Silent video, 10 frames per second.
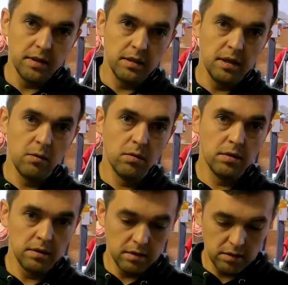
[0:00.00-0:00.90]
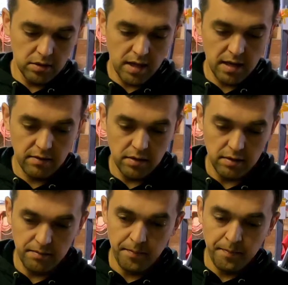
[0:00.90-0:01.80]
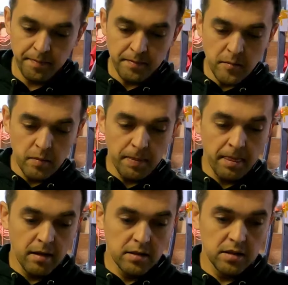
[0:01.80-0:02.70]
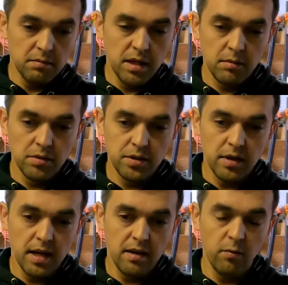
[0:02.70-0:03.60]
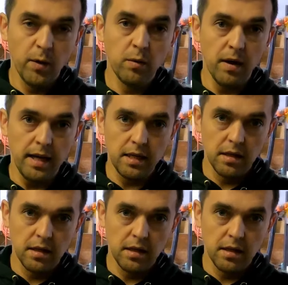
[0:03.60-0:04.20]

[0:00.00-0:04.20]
is, I want to have to be able to have wigwag.